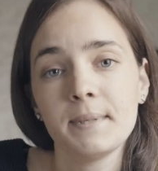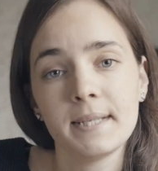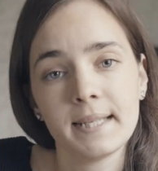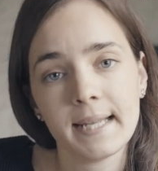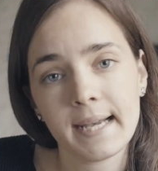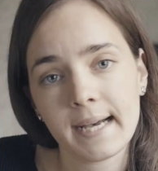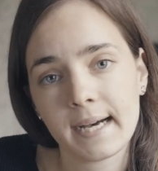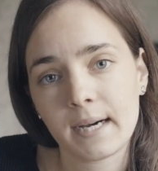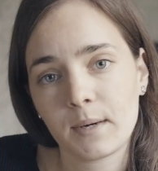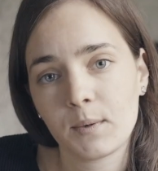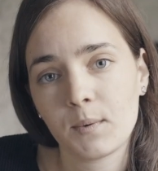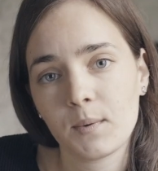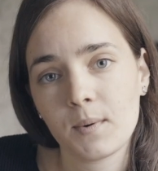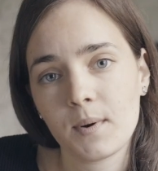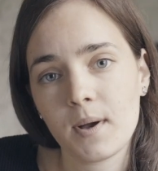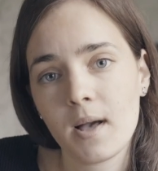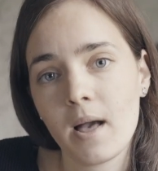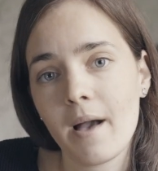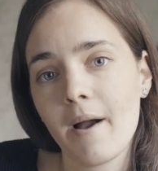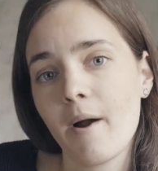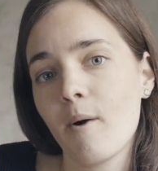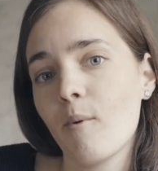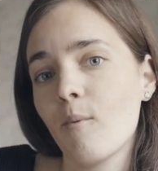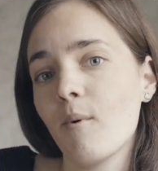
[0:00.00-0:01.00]
me now,
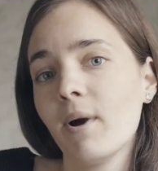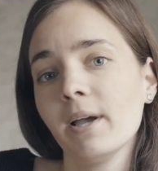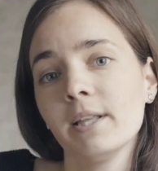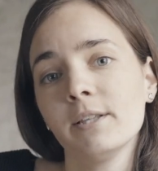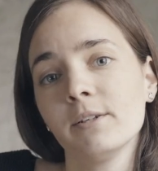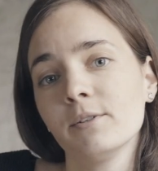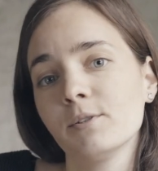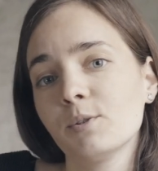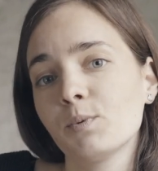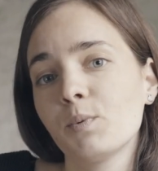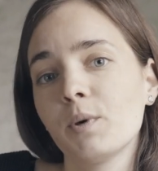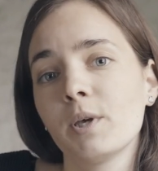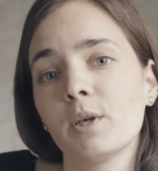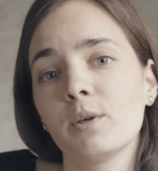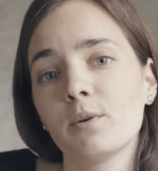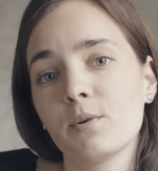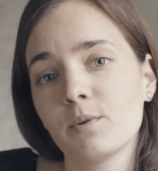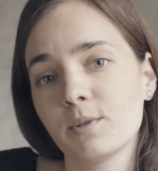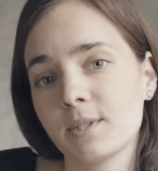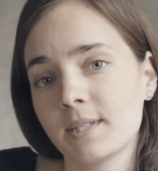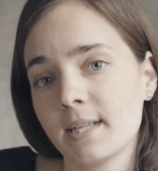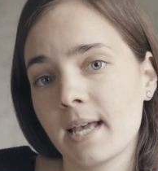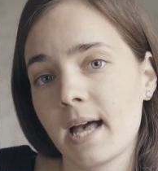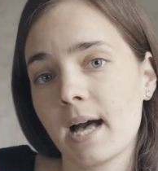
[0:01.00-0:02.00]
why don't we
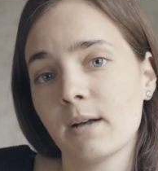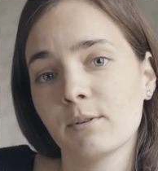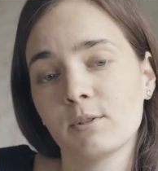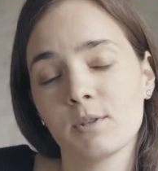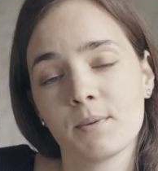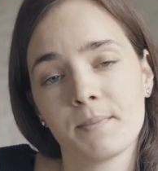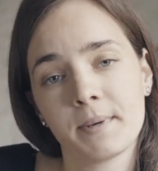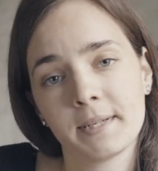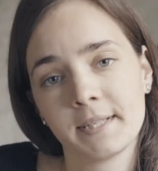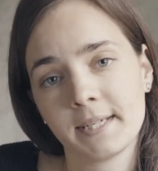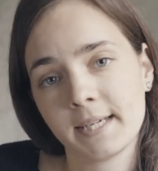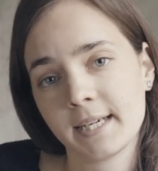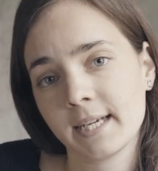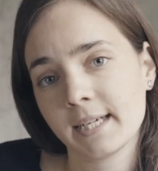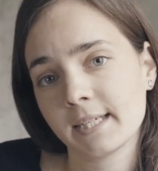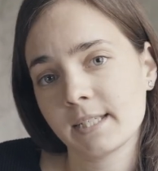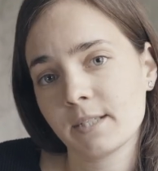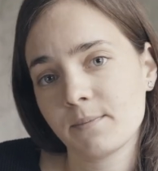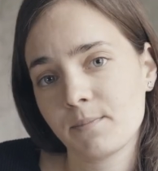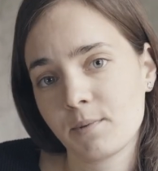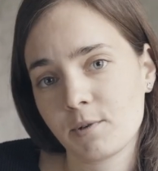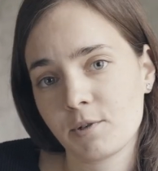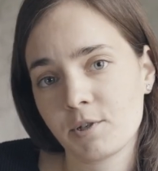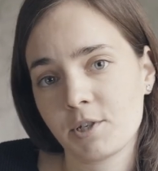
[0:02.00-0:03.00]
use automatic
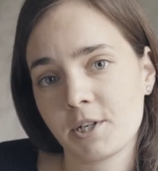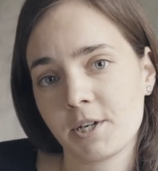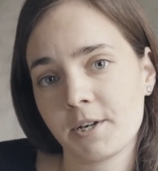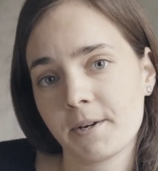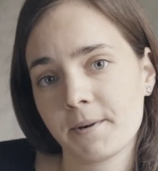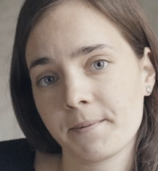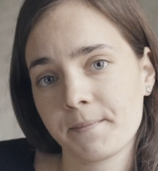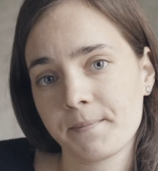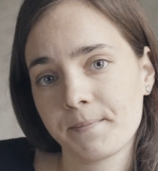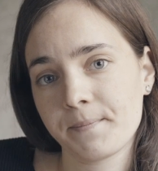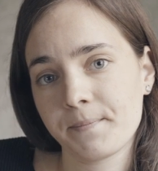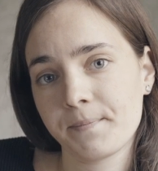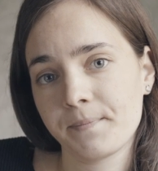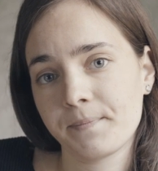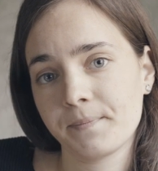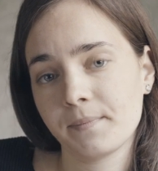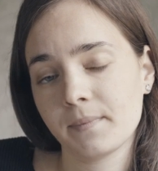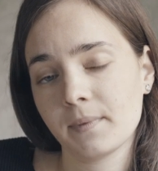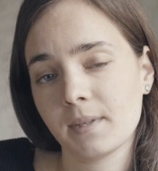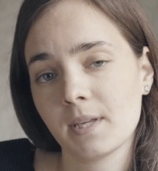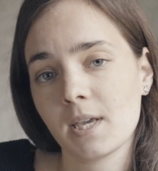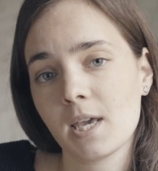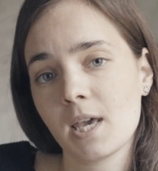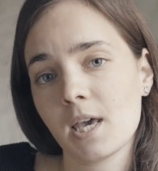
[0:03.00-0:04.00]
exposure?
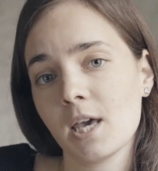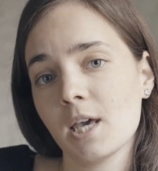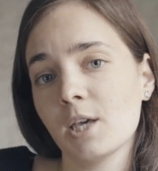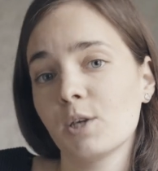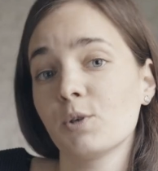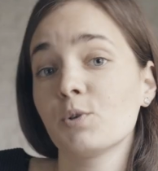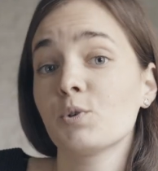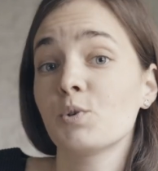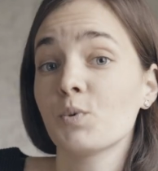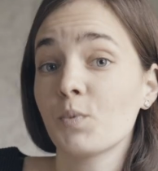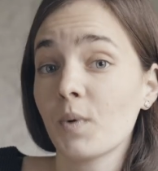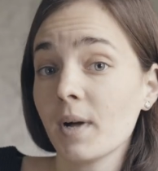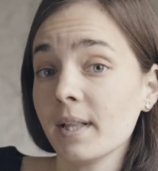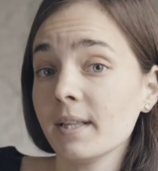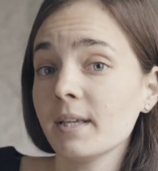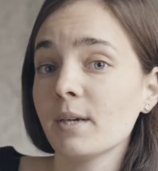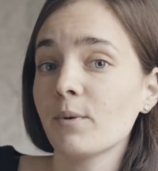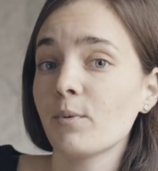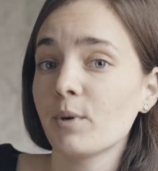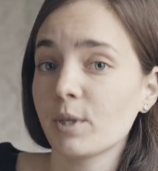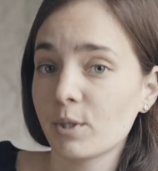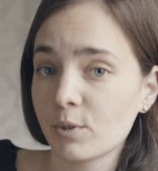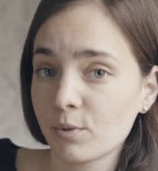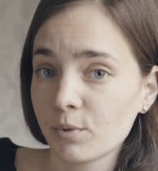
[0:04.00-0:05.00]

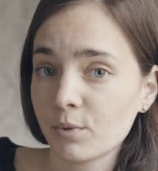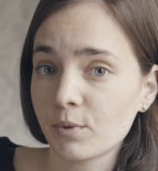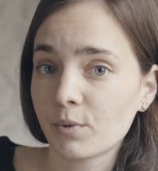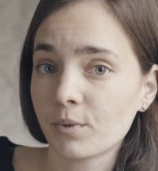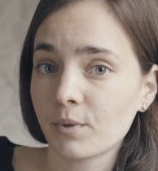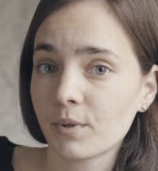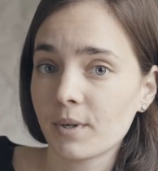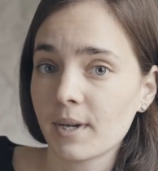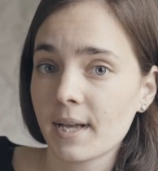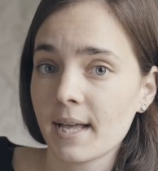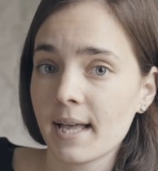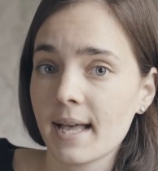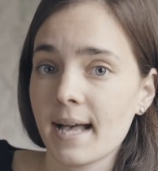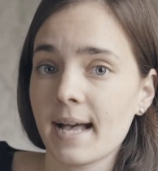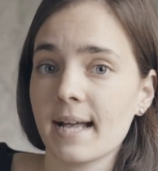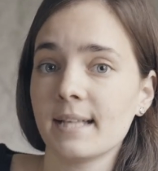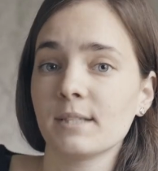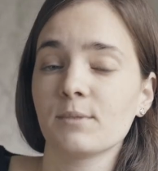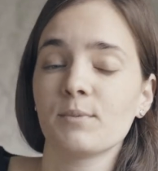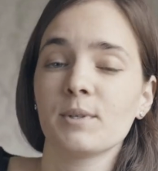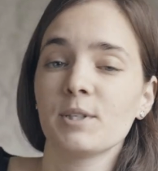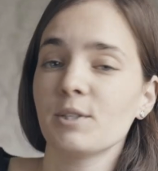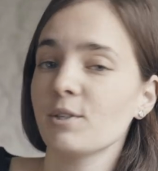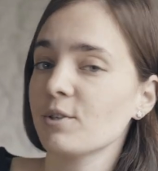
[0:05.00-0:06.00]
Usually we do,
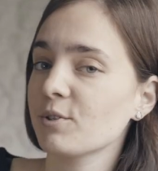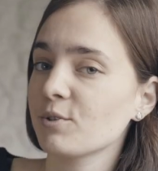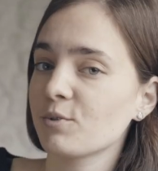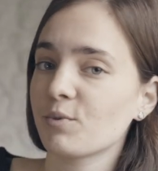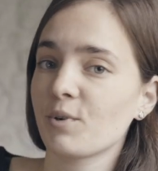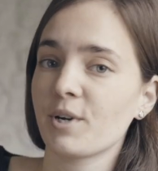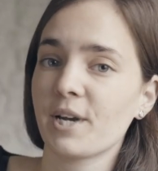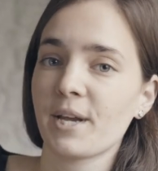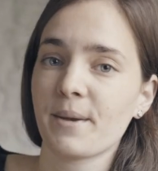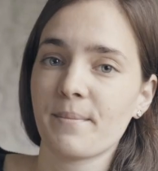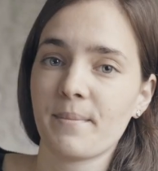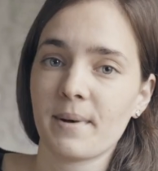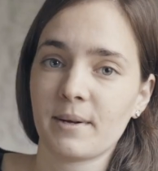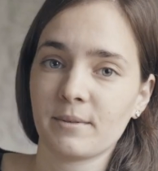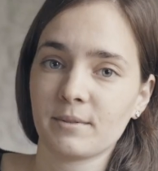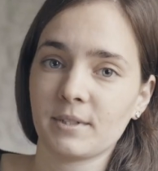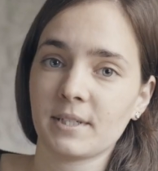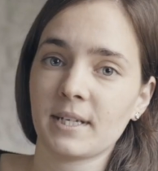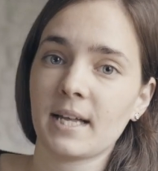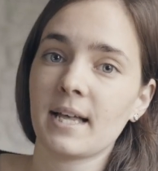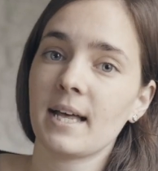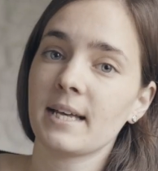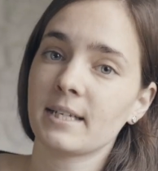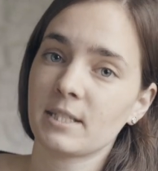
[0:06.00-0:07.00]
and we don't worry
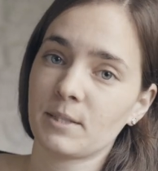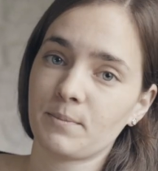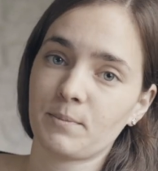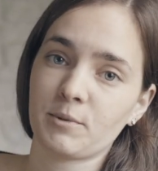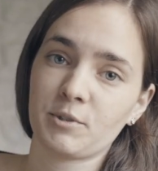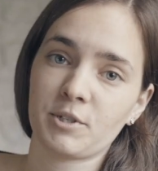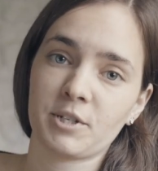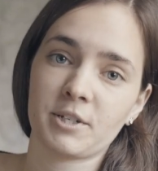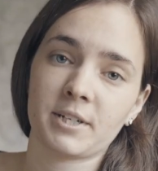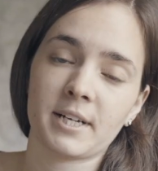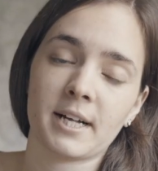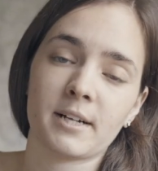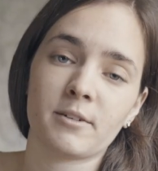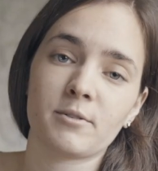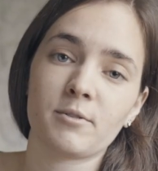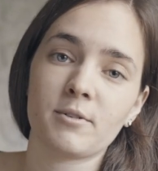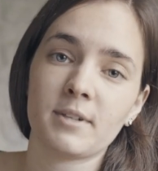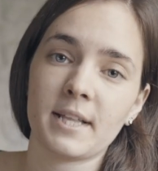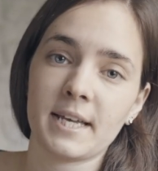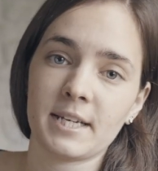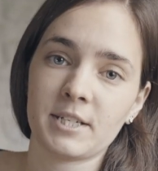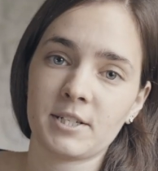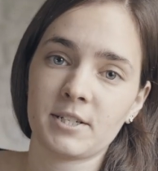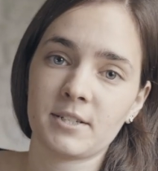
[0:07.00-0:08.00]
about exposure
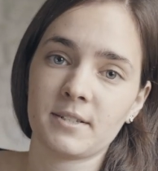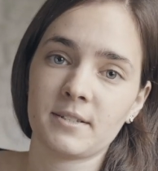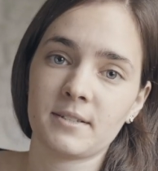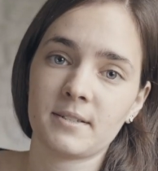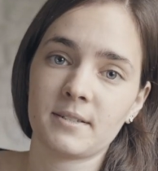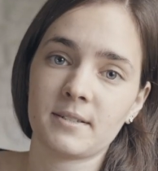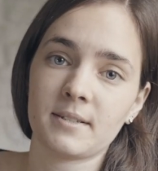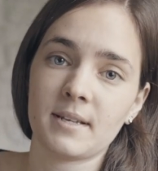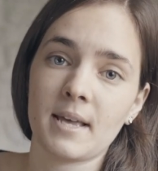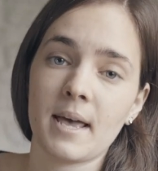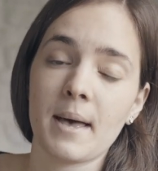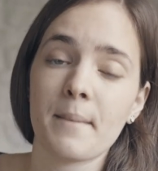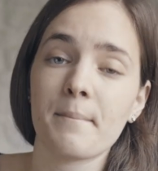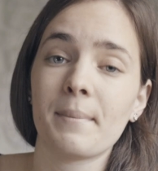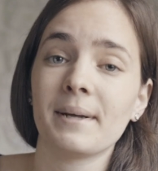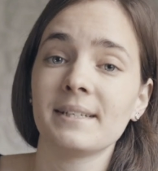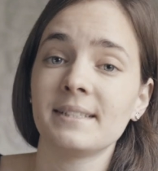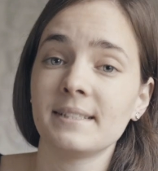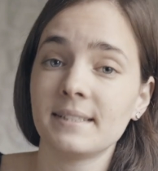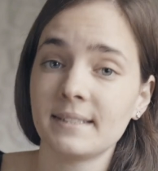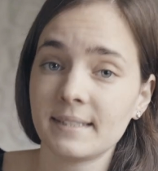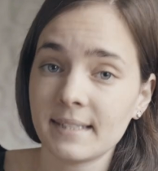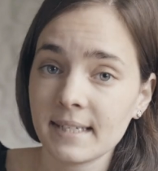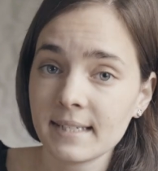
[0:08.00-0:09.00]
calculations,
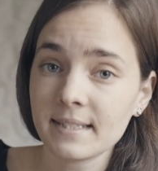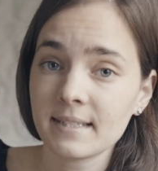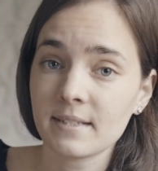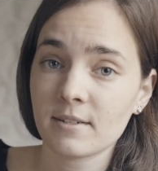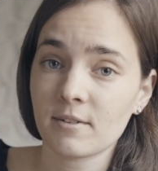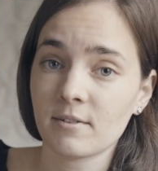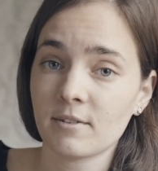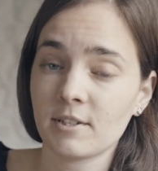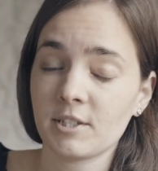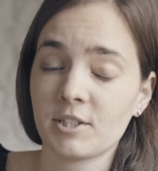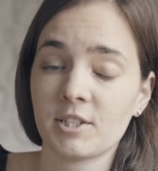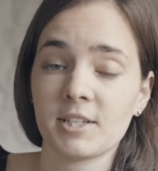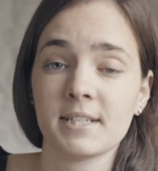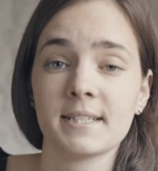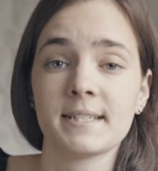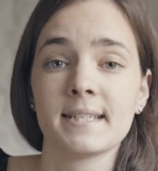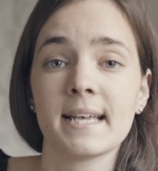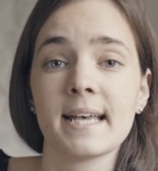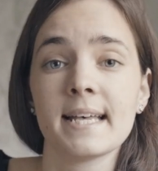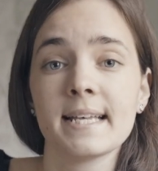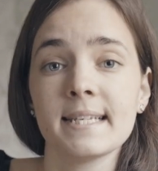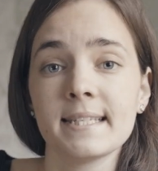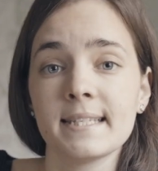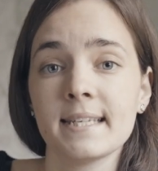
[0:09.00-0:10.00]
but this knowledge
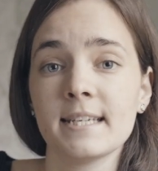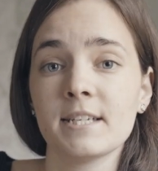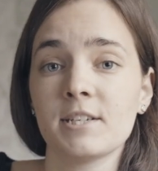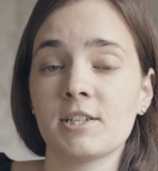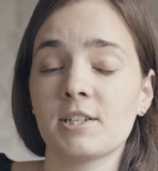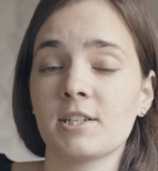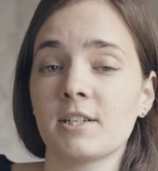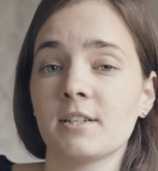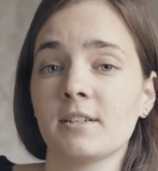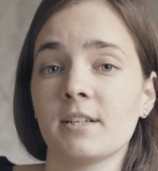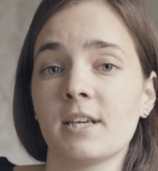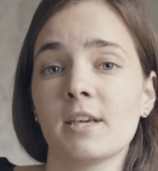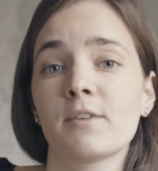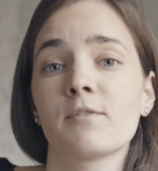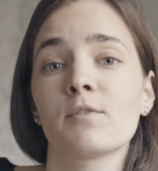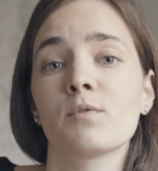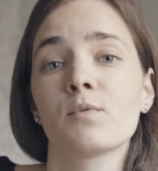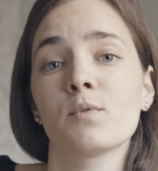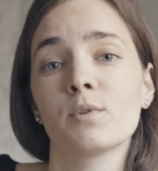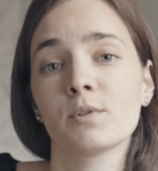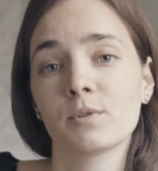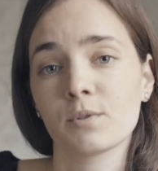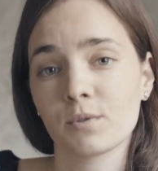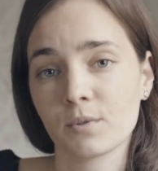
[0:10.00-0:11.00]
is essential if
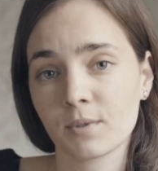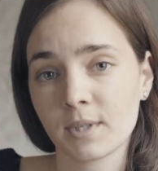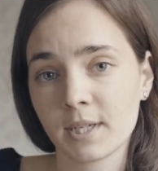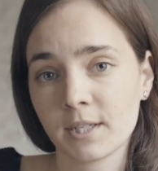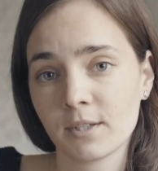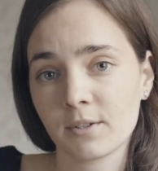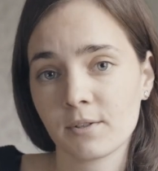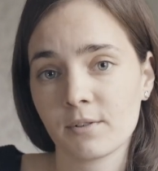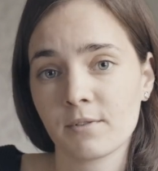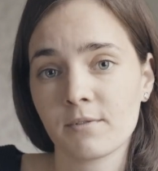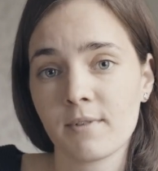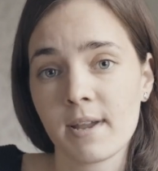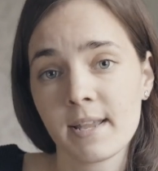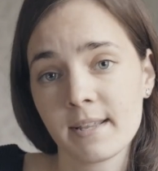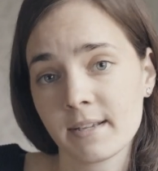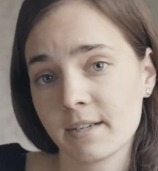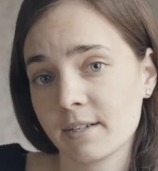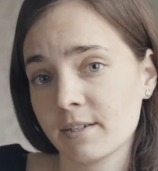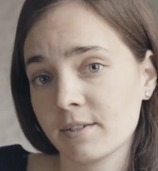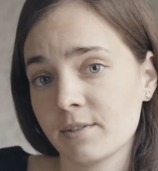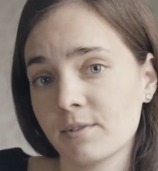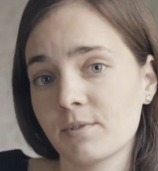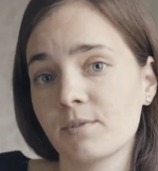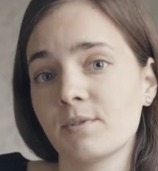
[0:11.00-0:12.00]
you want to get your
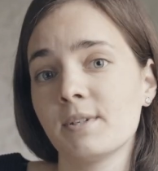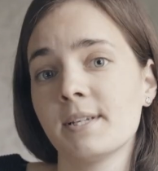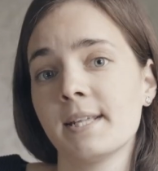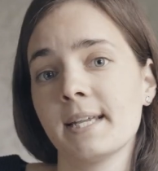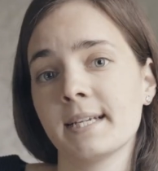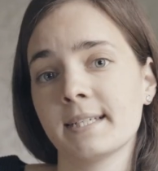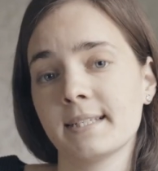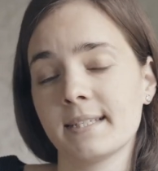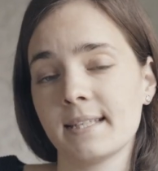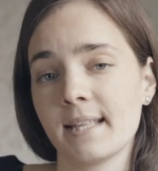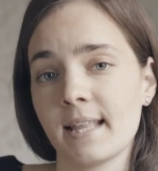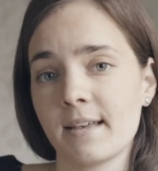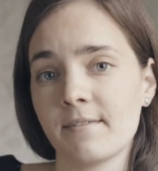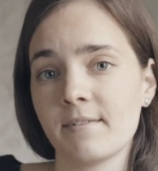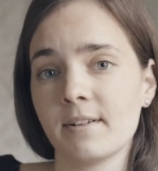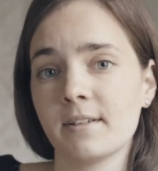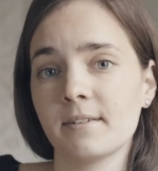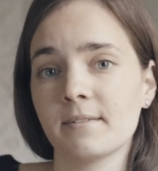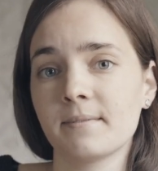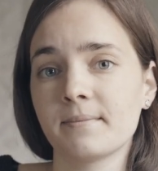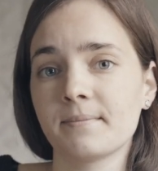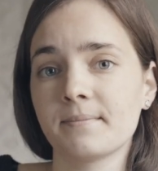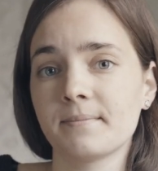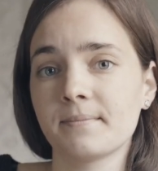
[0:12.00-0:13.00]
renders to the next
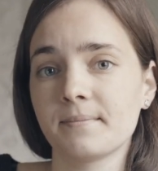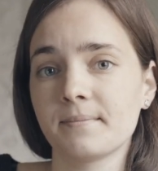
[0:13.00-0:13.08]
level.